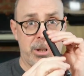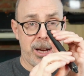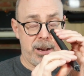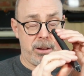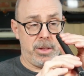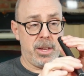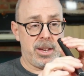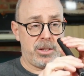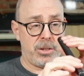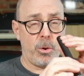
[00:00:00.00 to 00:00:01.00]
it like
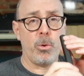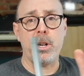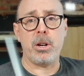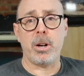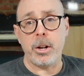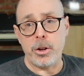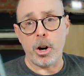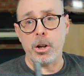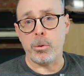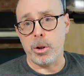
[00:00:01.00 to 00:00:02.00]
this, or you're in a
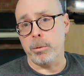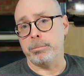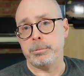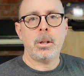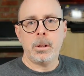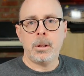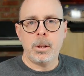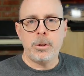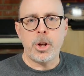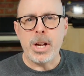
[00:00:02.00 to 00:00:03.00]
dark room.
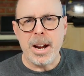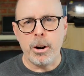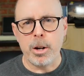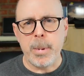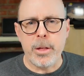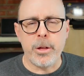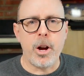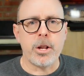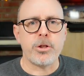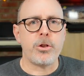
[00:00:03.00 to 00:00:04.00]
So you kind of heard my
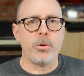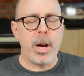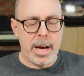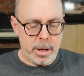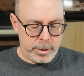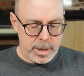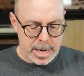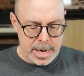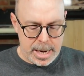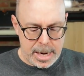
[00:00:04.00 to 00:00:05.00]
thoughts throughout
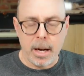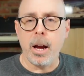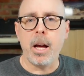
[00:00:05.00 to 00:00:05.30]
the